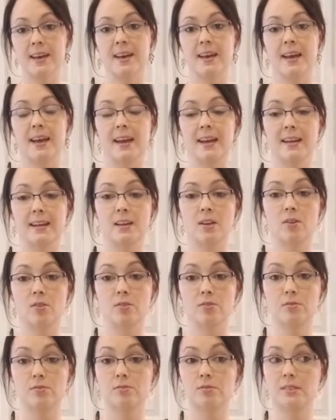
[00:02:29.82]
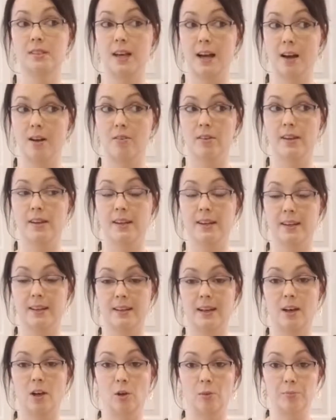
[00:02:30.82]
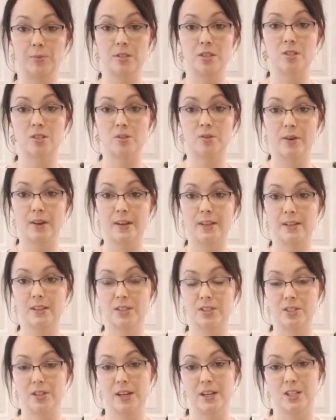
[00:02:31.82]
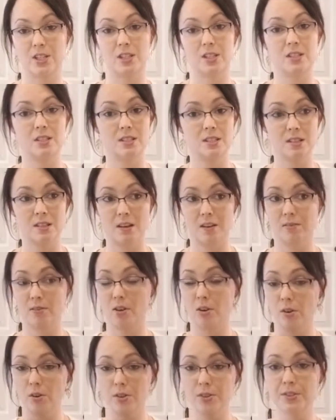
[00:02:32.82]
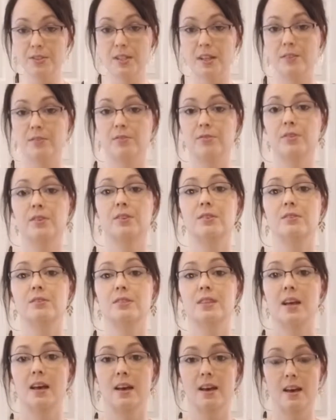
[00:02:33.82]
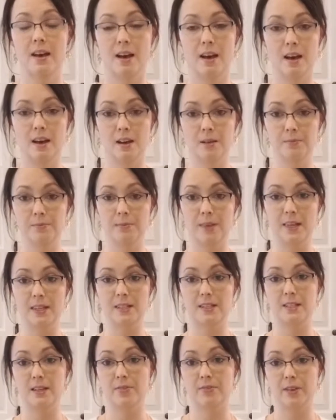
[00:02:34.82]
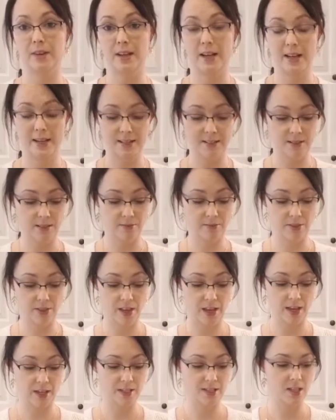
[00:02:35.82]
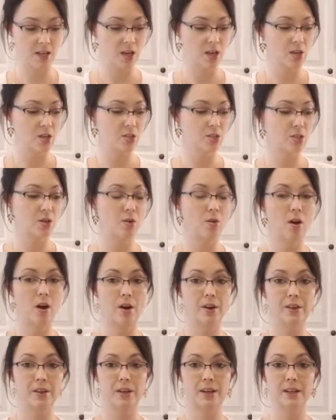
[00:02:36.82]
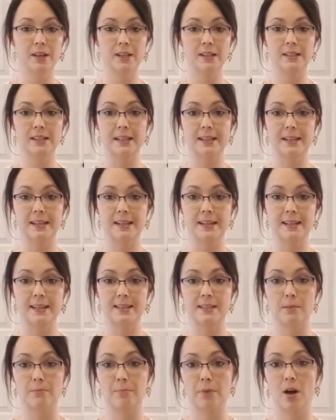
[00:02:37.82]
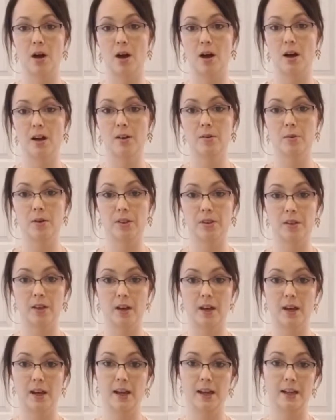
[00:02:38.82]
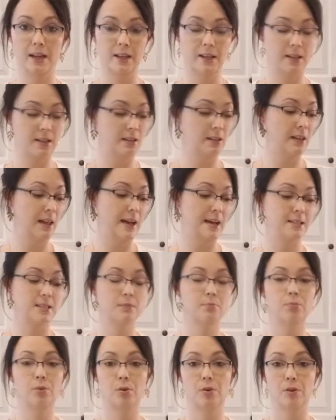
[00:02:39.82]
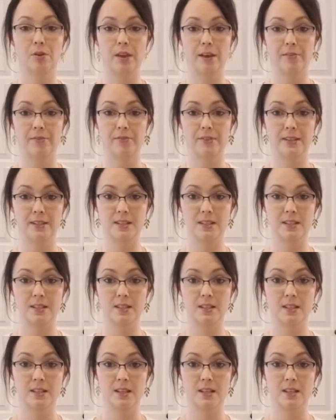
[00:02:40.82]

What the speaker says: and no doubt it helps shorten the durations of colds and flus and different kinds of things. So all you're going to need is a pot with a glass bowl that fits